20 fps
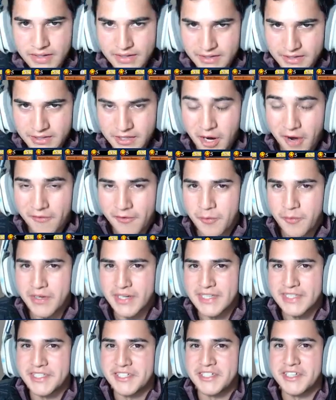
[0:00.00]
Yo everyone,
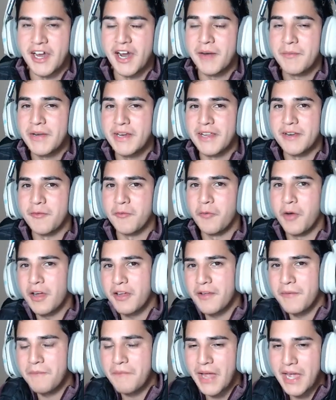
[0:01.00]
it's Darman and
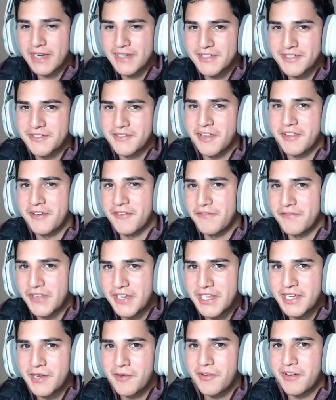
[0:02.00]
welcome back to another
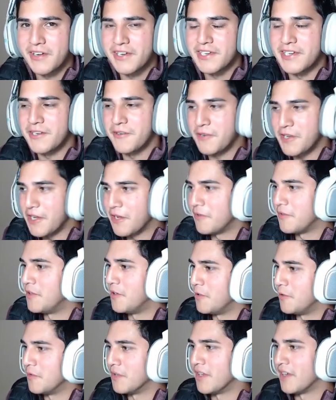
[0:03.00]
video on Yu-Gi-Oh!
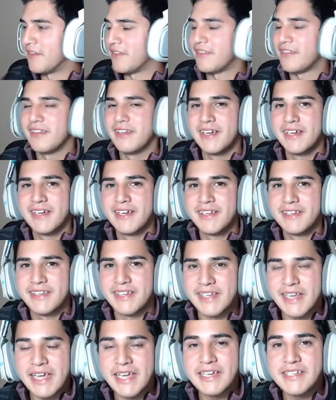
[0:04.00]
Duel Links.
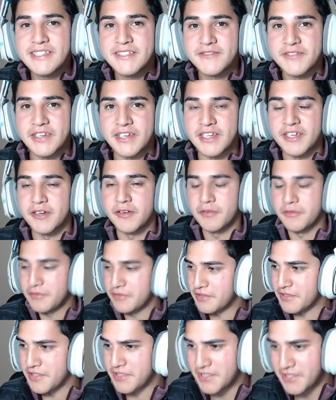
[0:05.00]
Today's video,
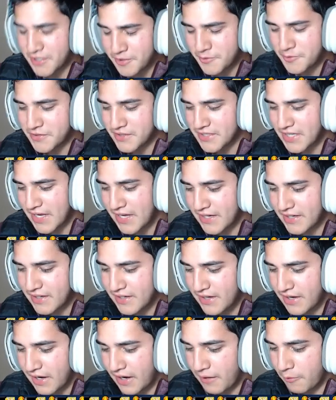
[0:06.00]
it's Tuesday,
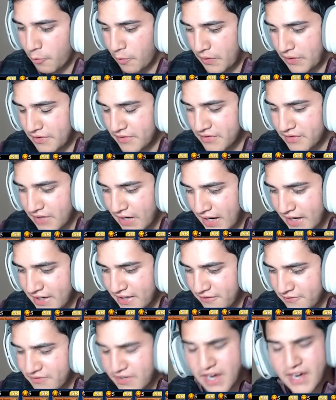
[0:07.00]
is kind
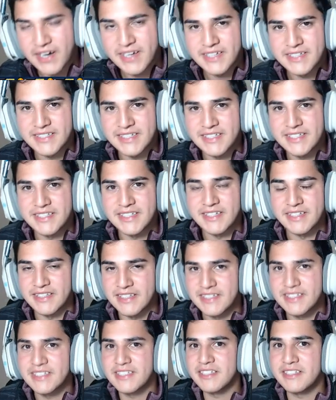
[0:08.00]
of non-existent.
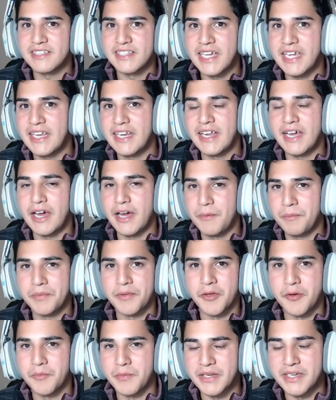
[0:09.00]
This is a late
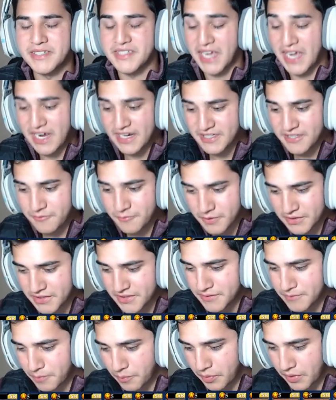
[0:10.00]
upload because I actually
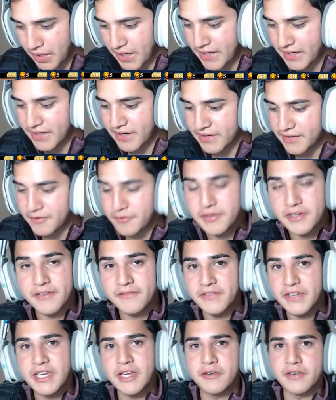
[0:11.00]
wasn't planning on doing a
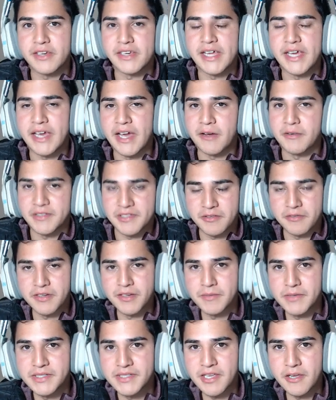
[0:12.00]
video today. I was going to
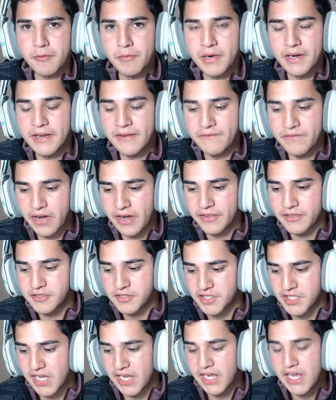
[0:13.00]
be celebrating Father's
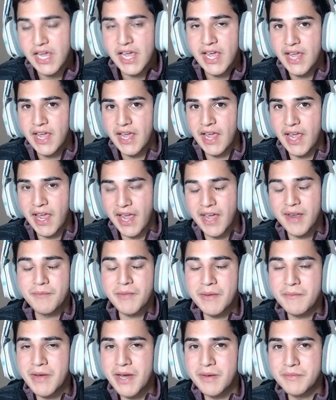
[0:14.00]
Day and my
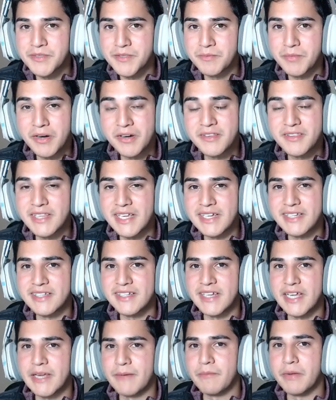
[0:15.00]
mom's birthday
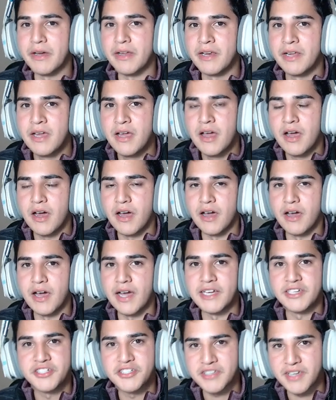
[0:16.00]
today, but I
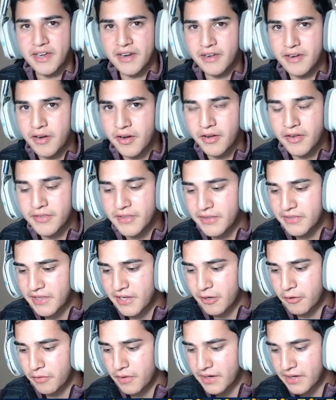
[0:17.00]
just got a call that
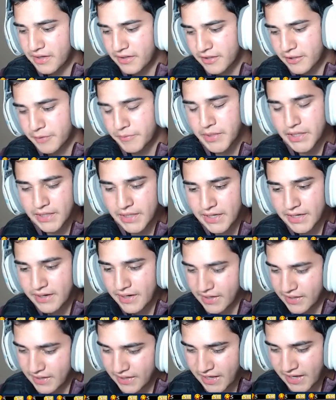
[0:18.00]
they're running a little bit late
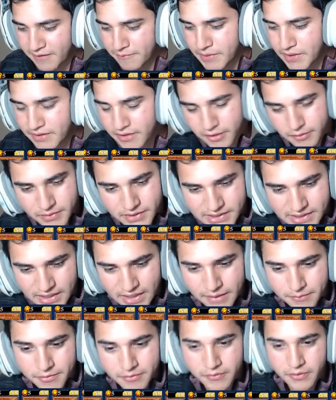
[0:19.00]
and it gave me a little bit of
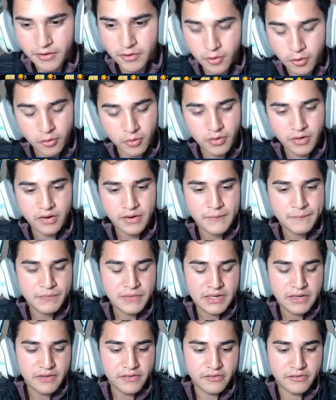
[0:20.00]
time to record,
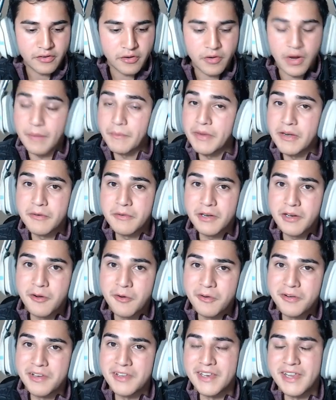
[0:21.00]
so I'm going to
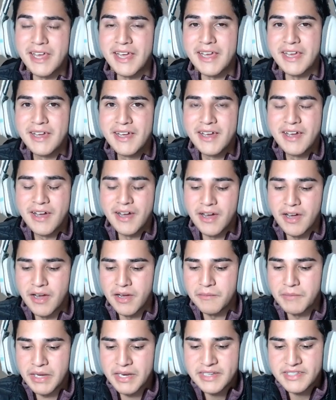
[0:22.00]
record today.
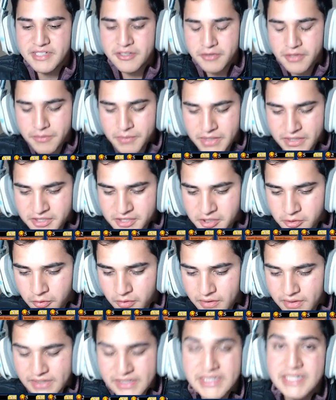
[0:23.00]
And it's going to be a
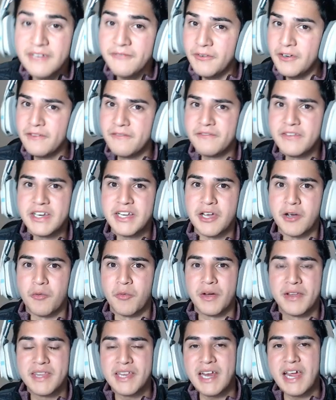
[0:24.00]
short, different video,
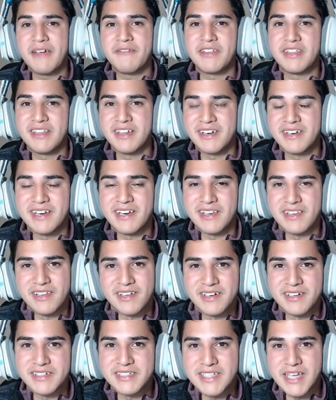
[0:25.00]
one that I haven't done in a
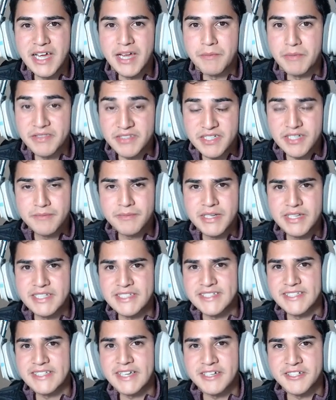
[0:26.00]
long time. It's going to be a
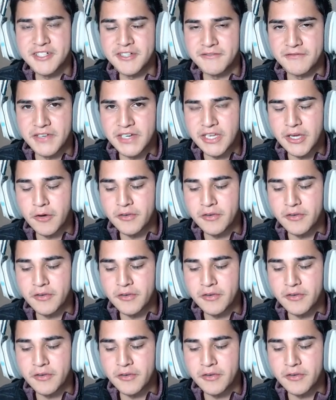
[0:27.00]
discussion video.